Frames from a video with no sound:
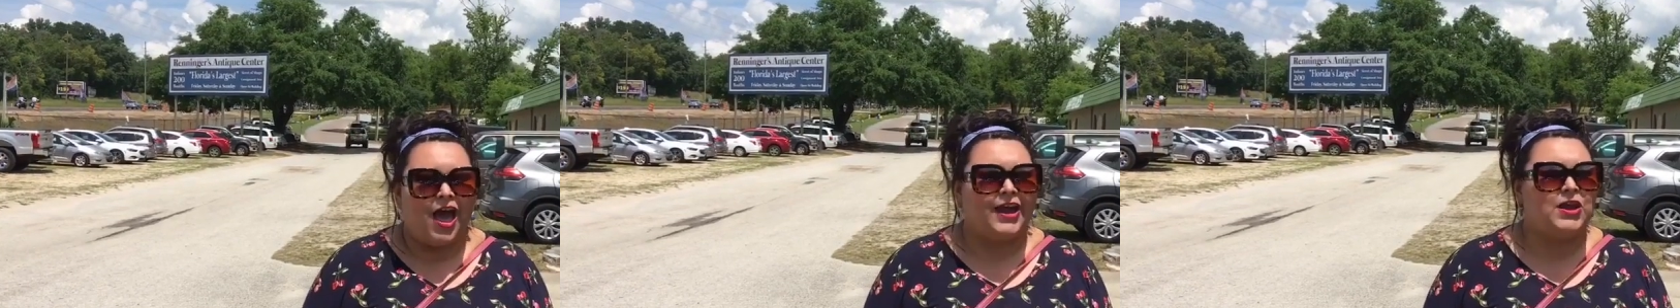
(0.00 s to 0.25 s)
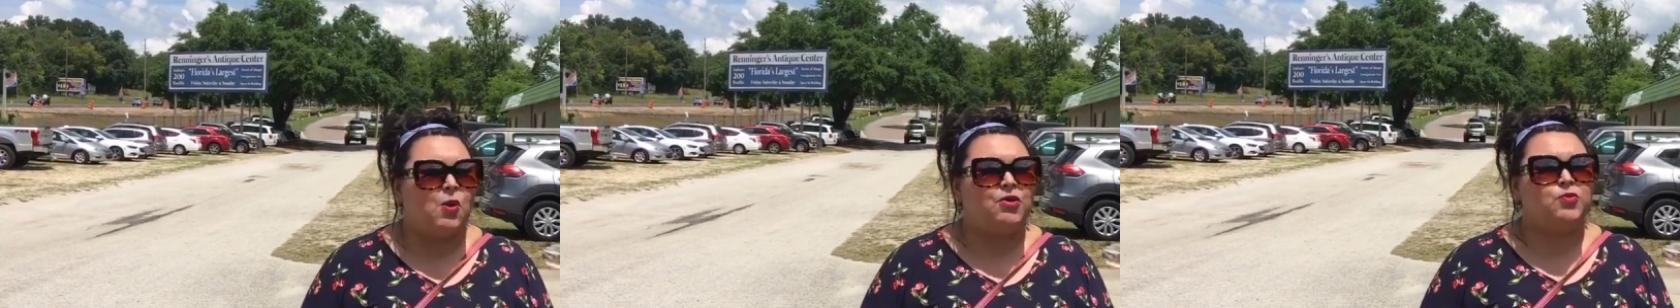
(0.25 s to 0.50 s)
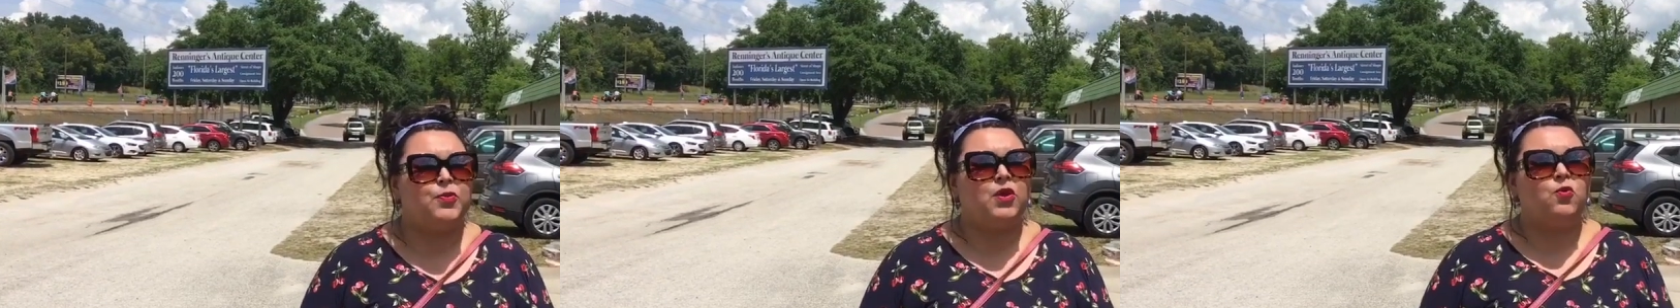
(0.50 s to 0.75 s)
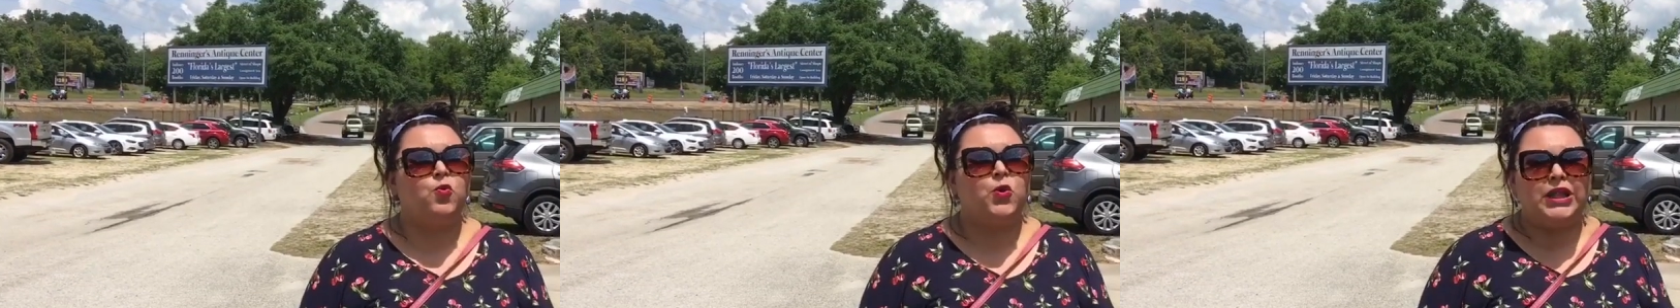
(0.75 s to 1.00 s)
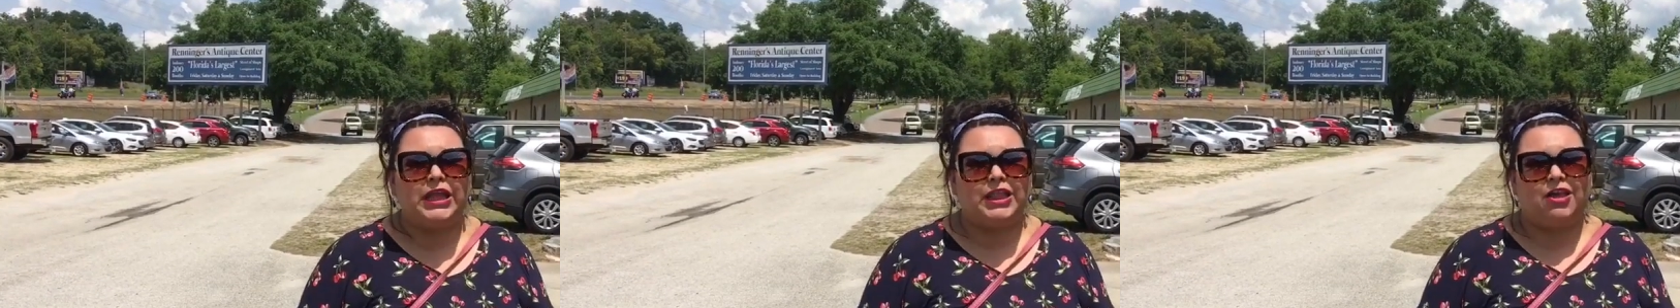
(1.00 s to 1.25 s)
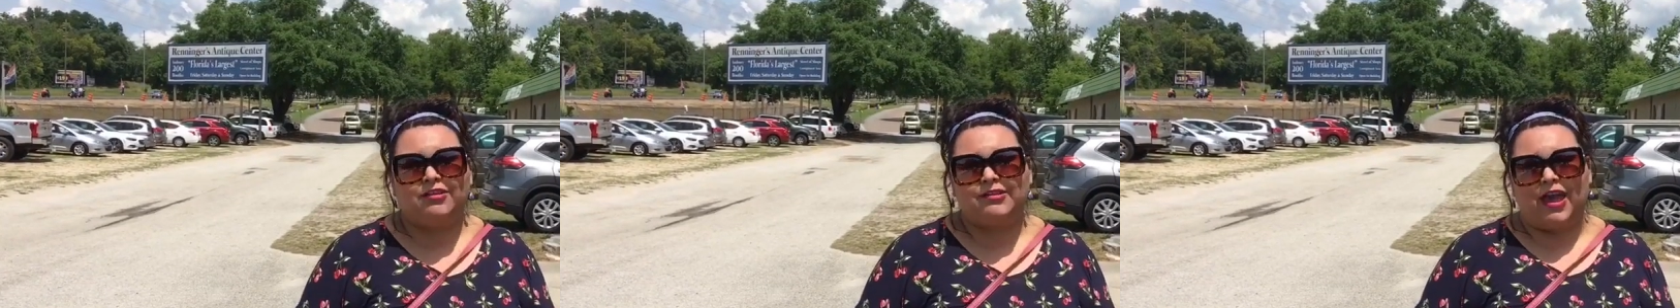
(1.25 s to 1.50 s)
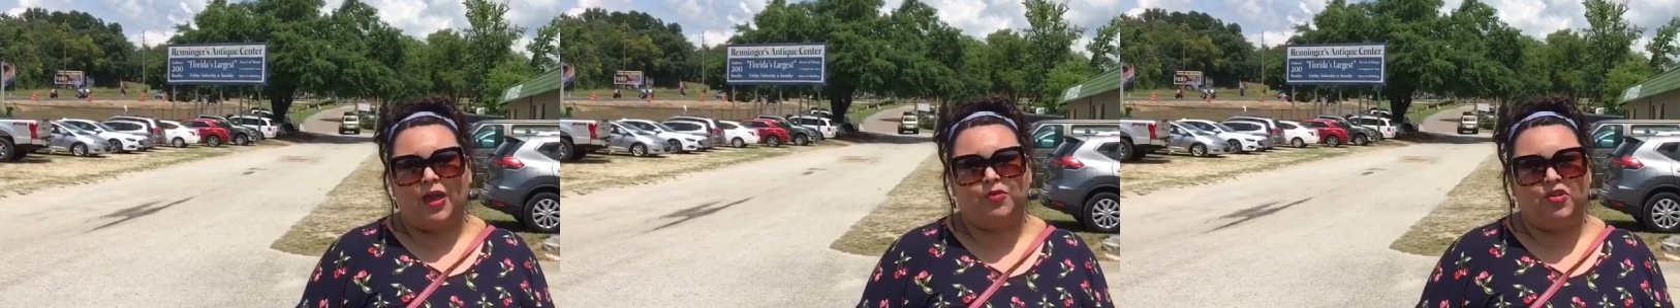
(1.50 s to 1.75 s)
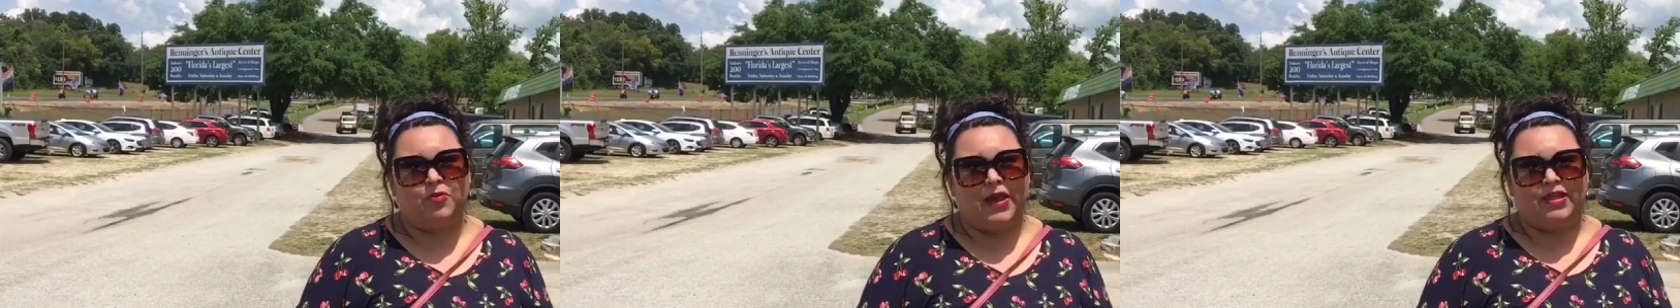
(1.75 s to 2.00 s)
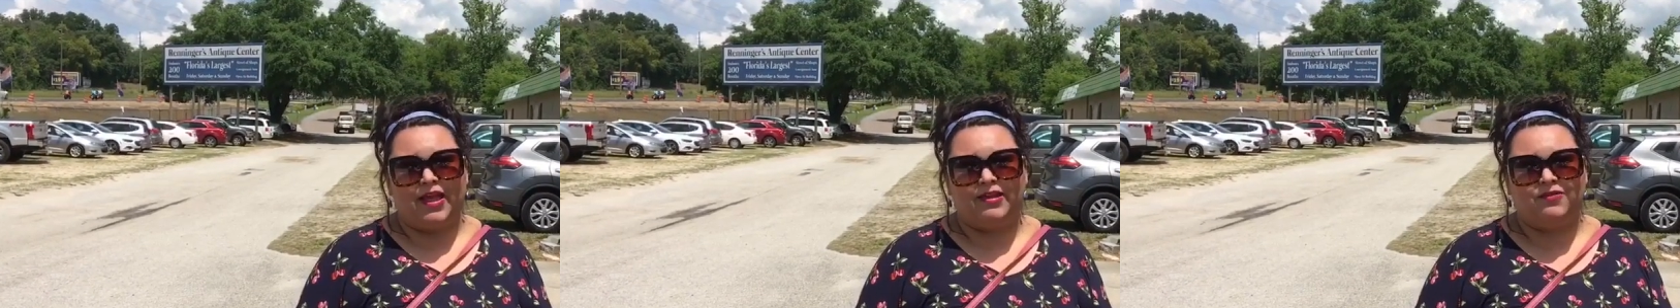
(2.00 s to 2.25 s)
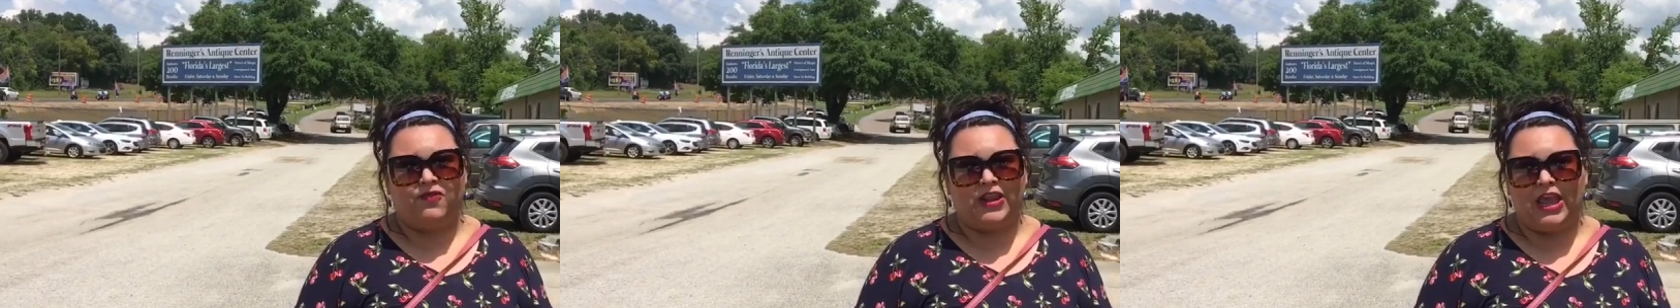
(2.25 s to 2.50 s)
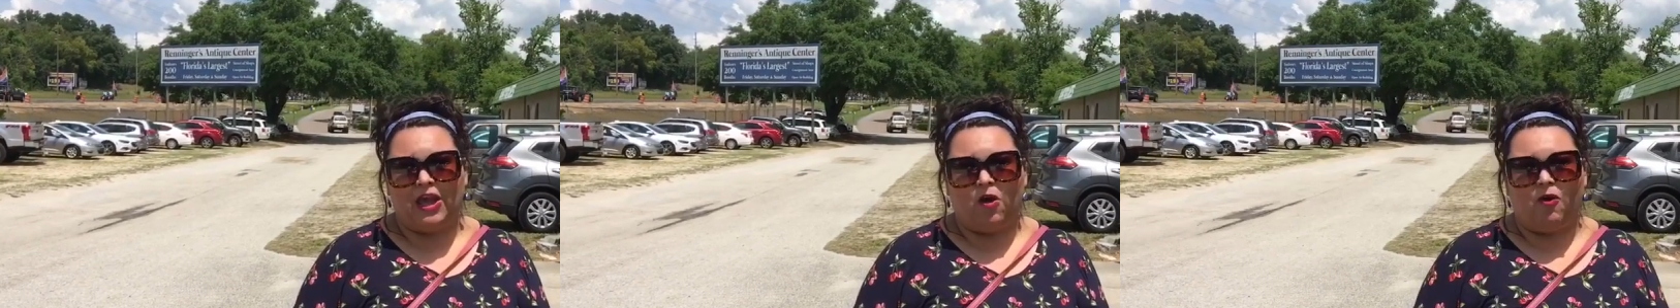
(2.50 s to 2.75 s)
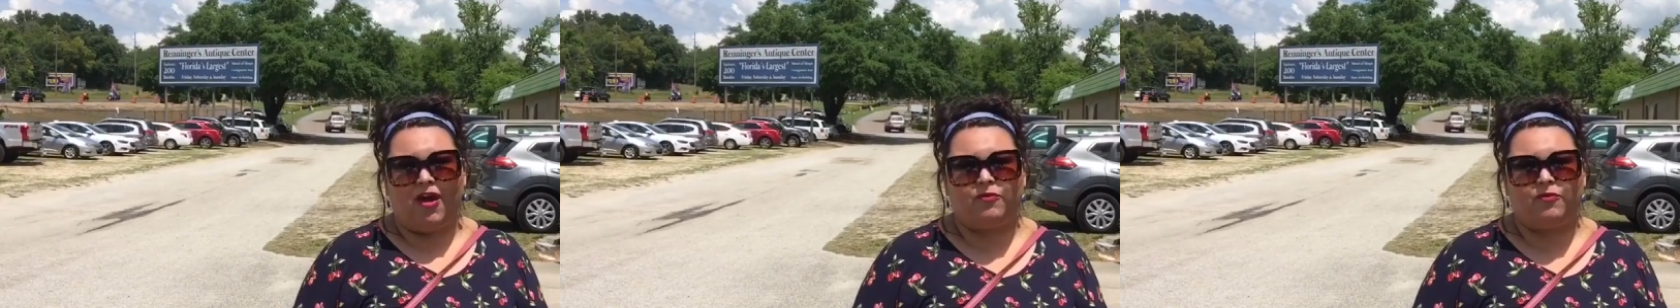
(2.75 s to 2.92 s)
I know it's been a really long time since my last video.